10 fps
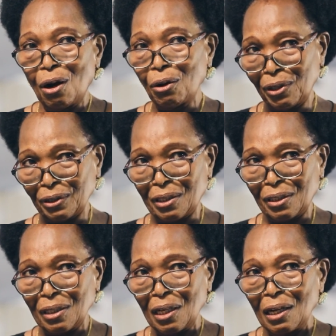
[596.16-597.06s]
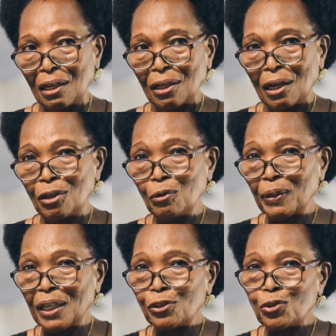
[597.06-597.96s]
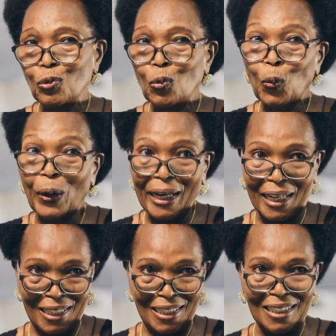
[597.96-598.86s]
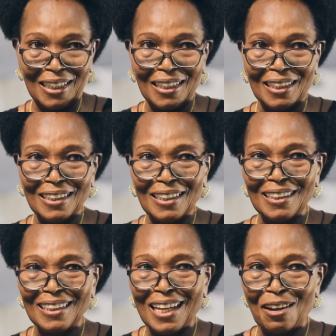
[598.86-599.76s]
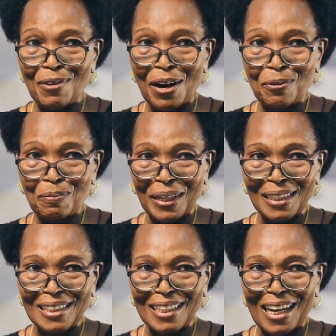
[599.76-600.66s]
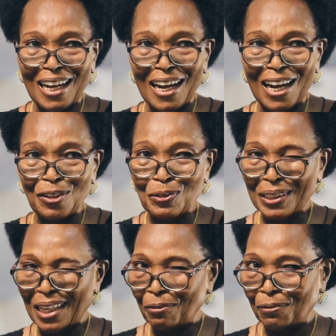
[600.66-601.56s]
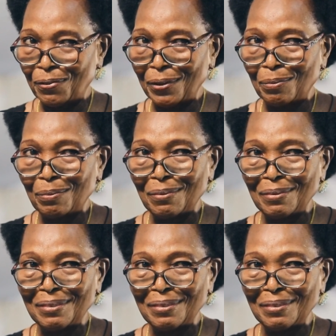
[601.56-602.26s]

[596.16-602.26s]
others. You begin to win the environment, and you stand firm.